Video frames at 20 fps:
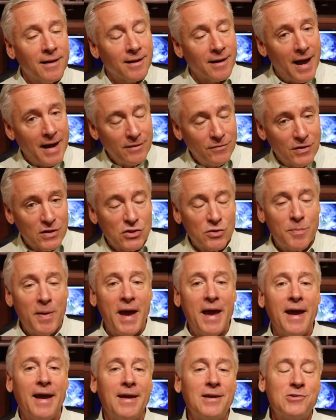Like this
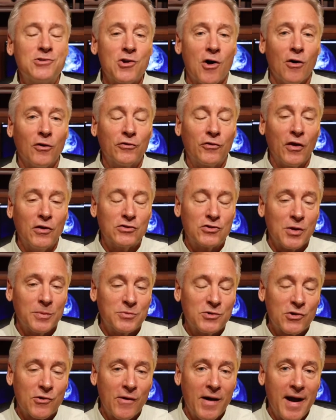page, also
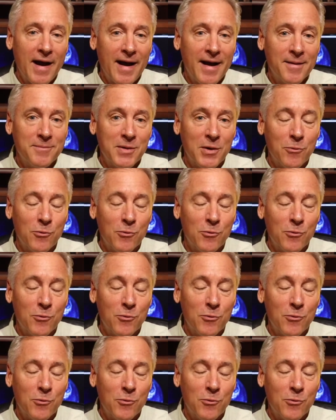subscribe,